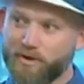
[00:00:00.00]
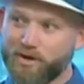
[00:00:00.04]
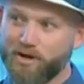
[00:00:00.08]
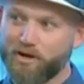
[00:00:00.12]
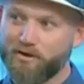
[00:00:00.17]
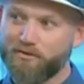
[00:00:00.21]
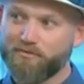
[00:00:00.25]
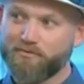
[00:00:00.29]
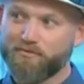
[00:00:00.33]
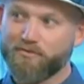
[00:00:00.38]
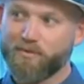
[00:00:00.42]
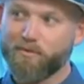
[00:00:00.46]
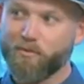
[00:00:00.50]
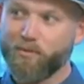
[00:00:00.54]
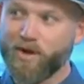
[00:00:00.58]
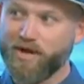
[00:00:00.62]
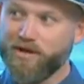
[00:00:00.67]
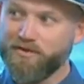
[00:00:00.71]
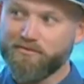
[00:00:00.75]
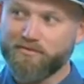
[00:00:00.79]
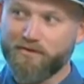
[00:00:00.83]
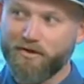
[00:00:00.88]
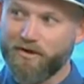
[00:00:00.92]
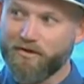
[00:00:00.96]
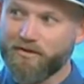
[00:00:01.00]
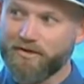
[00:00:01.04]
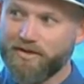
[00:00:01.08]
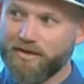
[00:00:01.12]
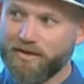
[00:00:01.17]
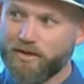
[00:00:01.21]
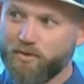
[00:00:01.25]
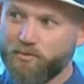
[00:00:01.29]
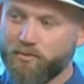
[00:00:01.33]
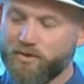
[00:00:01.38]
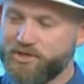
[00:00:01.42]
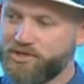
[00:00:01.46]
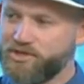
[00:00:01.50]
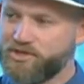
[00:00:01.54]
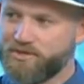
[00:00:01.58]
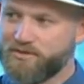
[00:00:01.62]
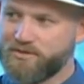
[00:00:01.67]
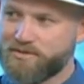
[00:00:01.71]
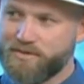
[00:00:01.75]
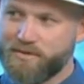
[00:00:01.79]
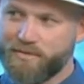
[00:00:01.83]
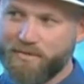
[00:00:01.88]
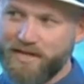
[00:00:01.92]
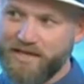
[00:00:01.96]
runoff from rainfall, which
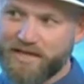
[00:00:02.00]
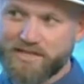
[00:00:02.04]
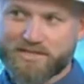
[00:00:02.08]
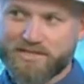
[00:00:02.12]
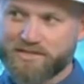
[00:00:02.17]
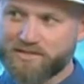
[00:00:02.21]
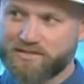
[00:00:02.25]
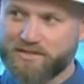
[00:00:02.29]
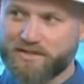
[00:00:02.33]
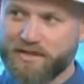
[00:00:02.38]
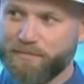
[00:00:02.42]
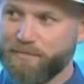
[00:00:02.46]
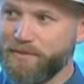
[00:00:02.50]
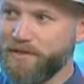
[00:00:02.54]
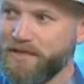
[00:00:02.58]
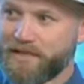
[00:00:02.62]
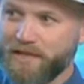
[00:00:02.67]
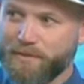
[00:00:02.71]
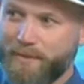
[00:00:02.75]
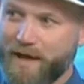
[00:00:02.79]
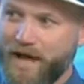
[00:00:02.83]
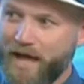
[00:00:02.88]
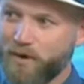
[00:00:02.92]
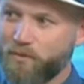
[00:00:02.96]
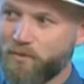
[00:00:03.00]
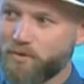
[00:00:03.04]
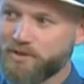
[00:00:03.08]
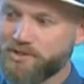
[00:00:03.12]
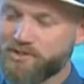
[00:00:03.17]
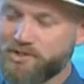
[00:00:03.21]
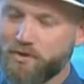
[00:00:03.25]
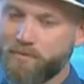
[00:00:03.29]
to me is completely backwards.